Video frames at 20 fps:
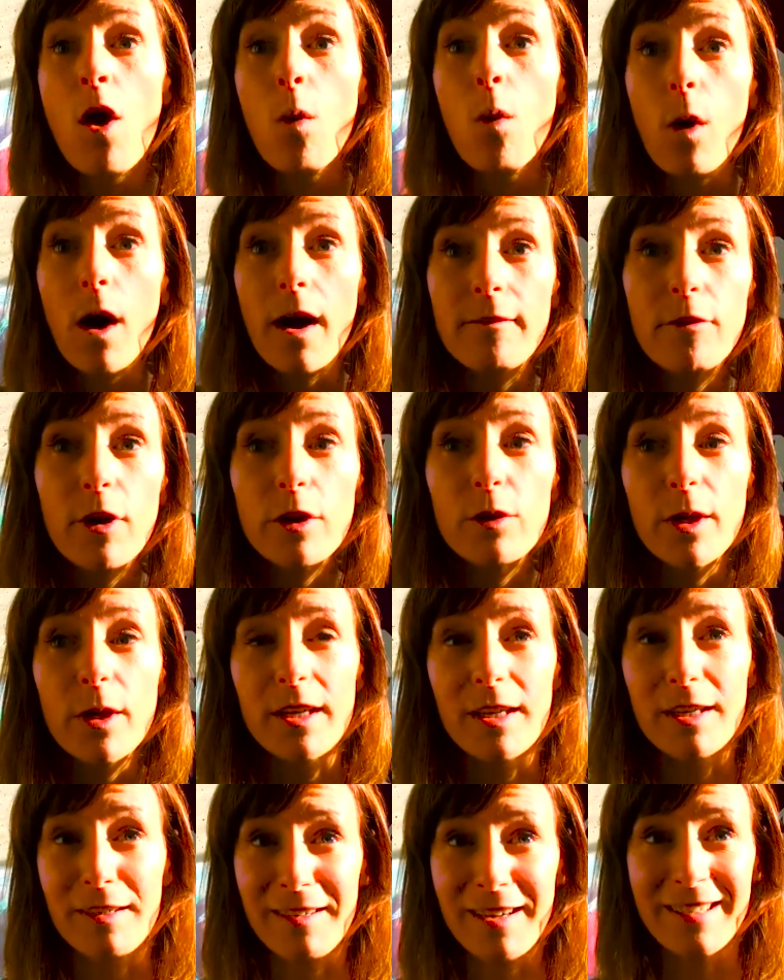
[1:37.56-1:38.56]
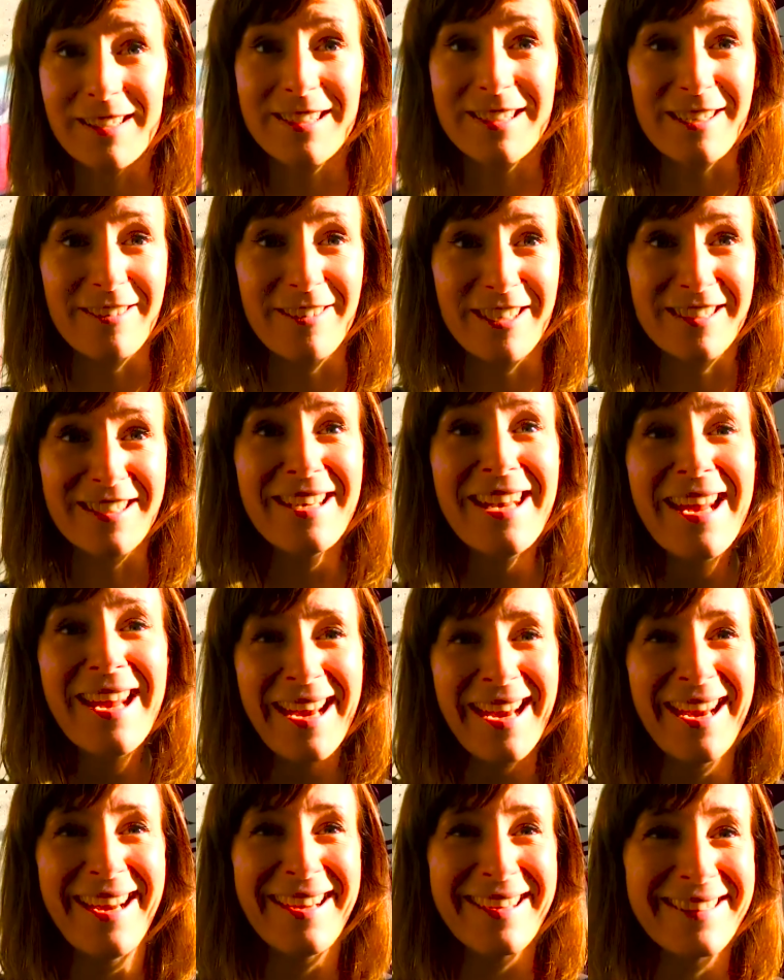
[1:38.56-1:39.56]
Well, I wrote it and
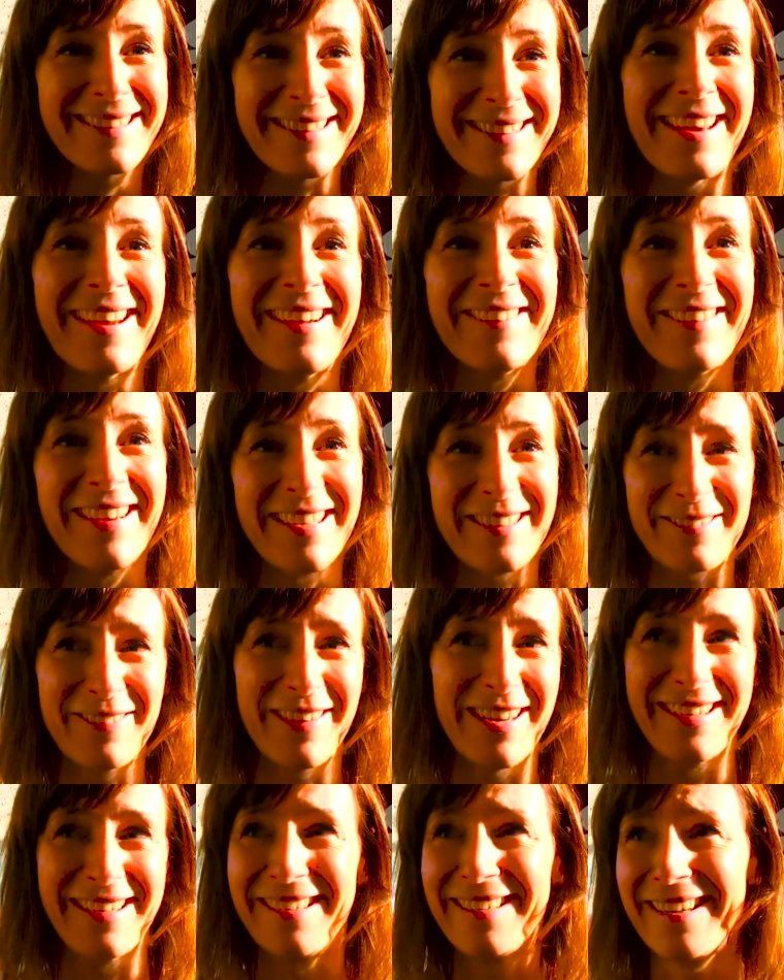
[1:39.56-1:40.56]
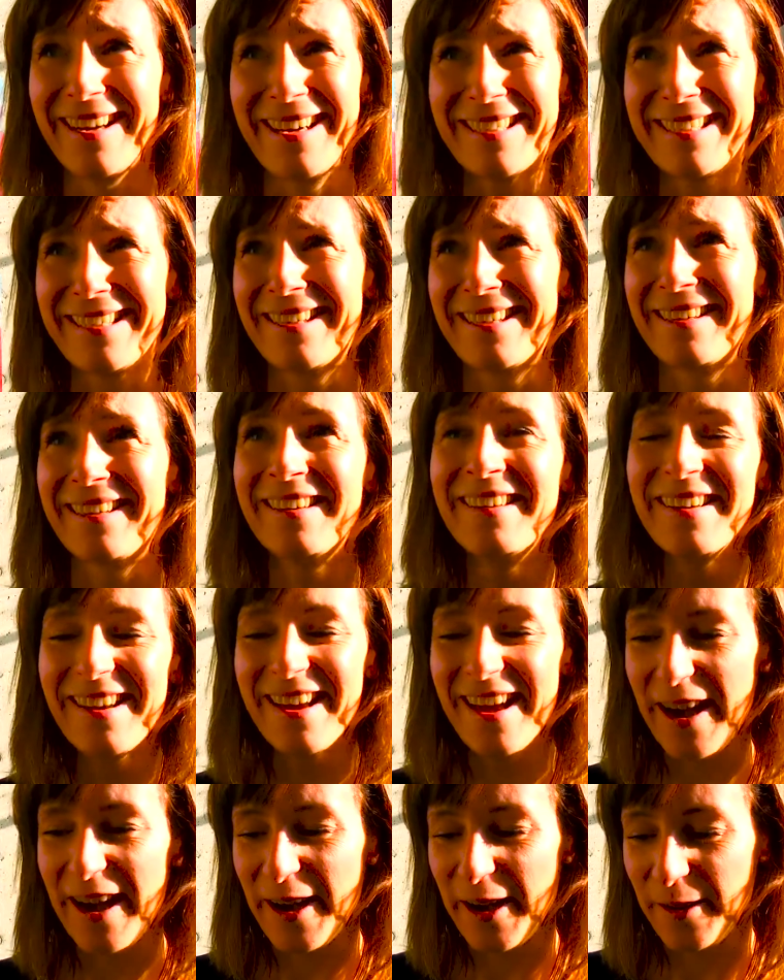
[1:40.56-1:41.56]
directed it, so it's my idea.
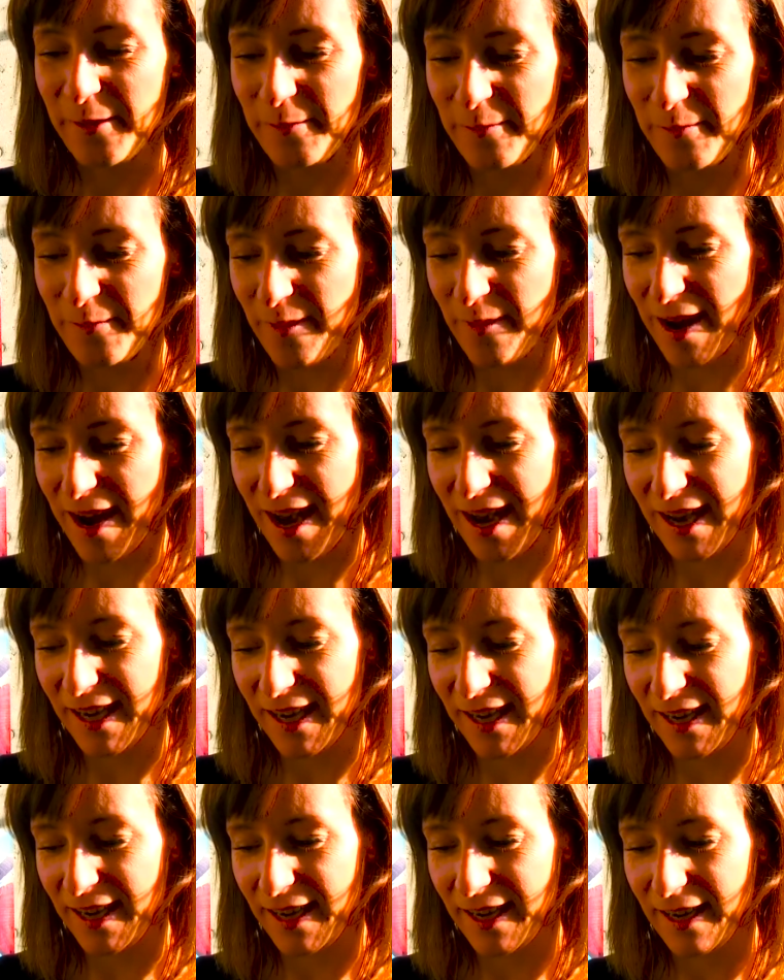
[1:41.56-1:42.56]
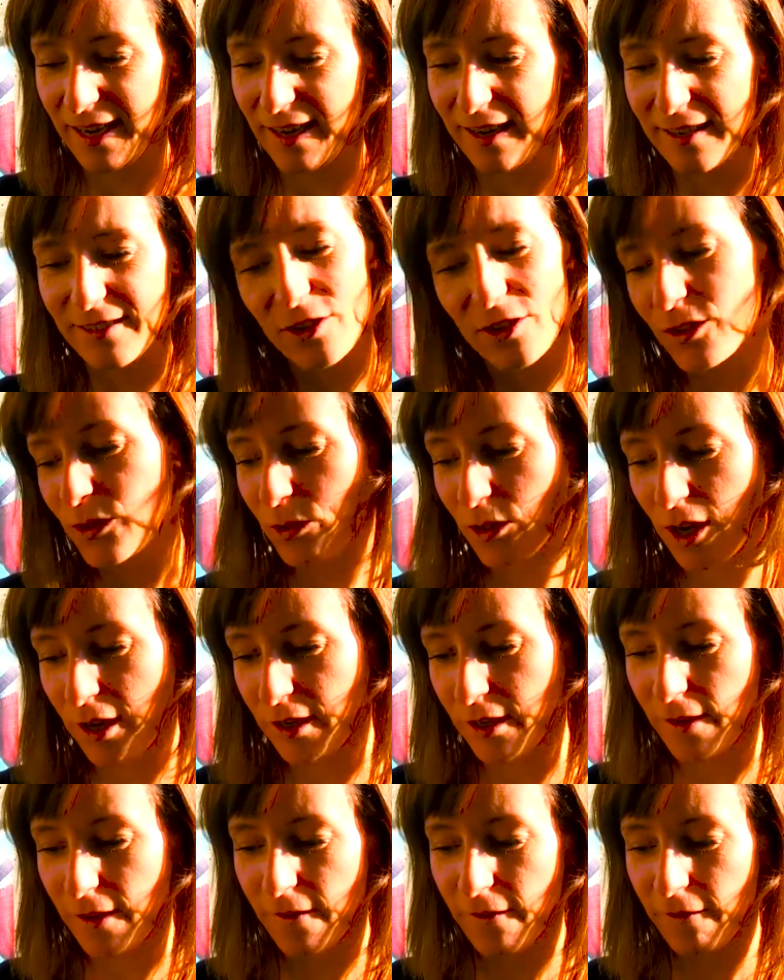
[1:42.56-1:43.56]
I just
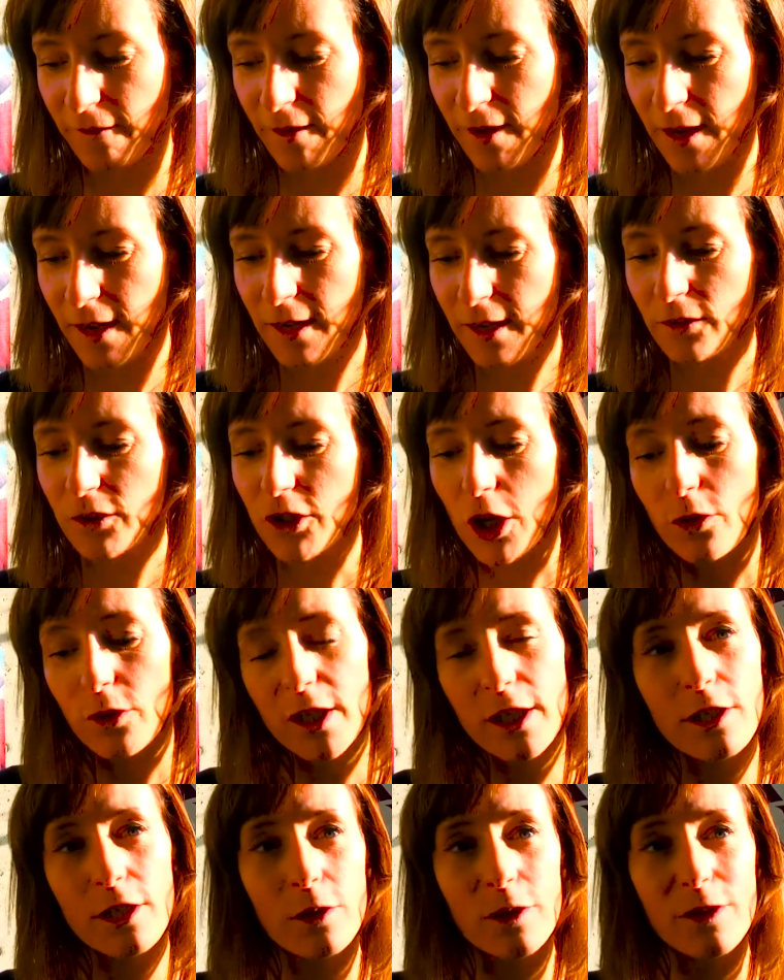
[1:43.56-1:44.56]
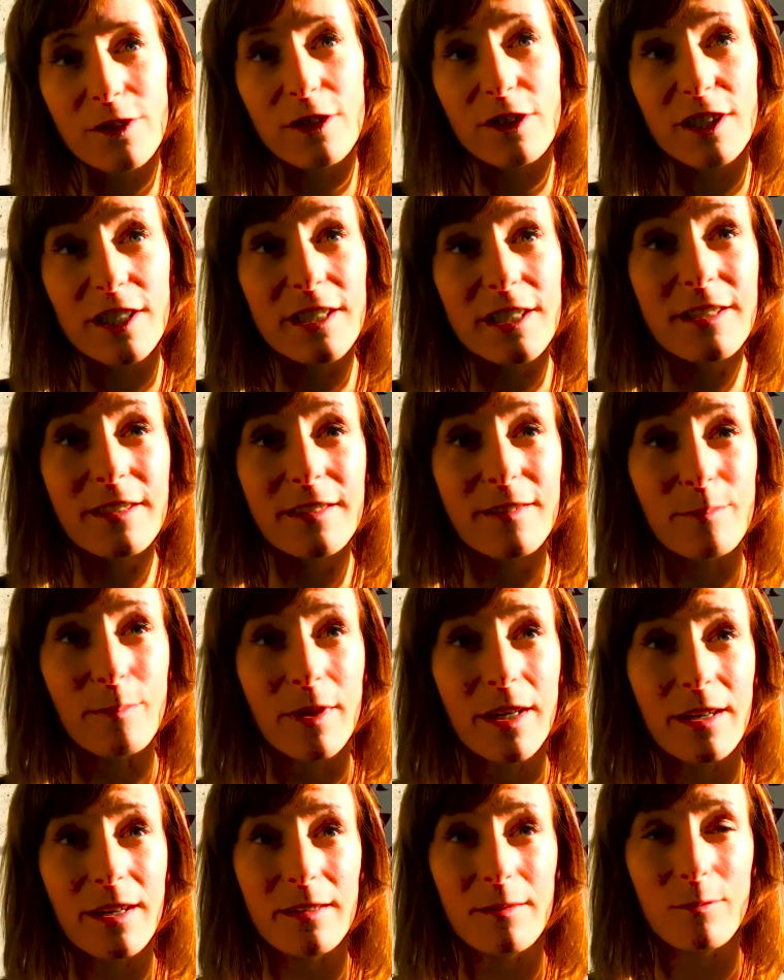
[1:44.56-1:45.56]
kind of... Jodie, who's the lead, is
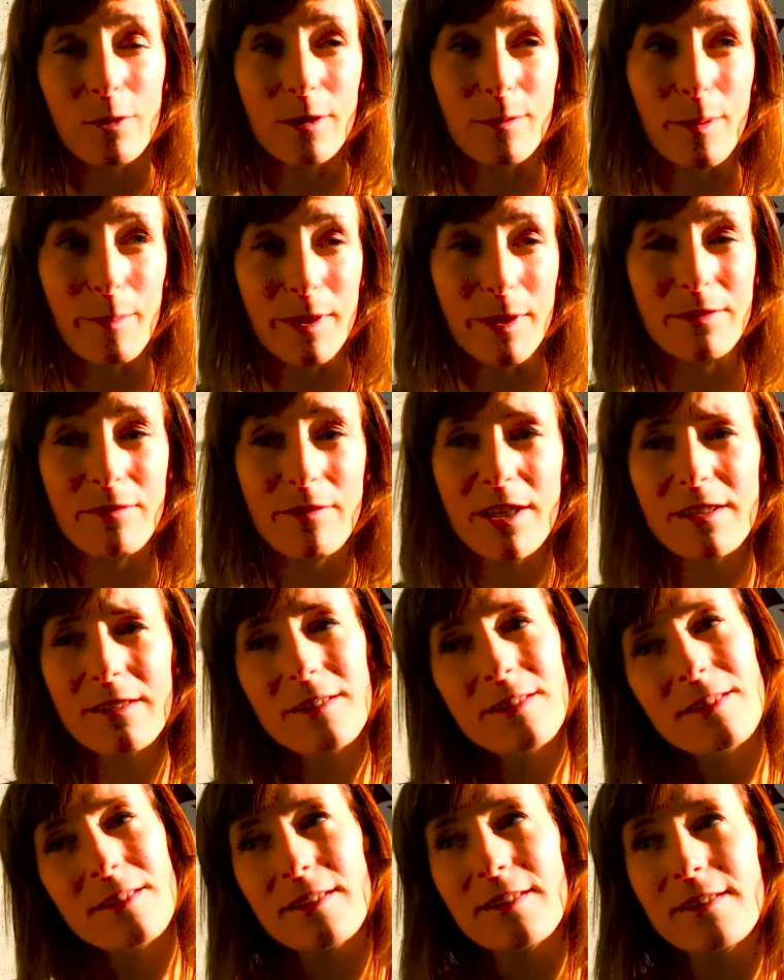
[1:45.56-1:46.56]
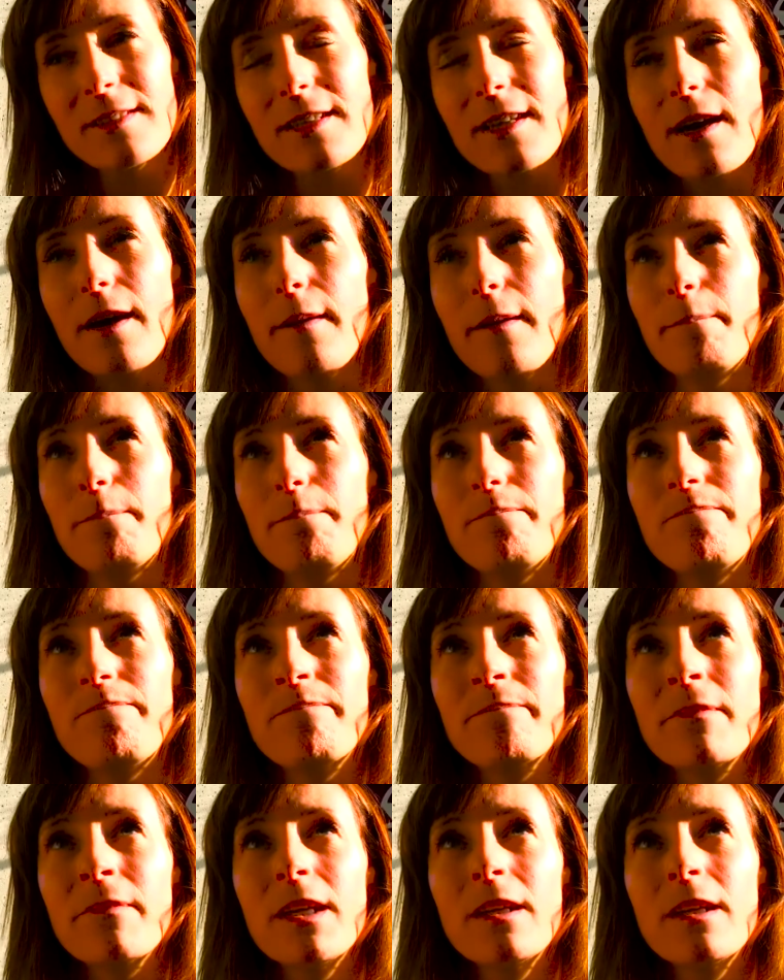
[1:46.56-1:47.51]
one of my best friends, and...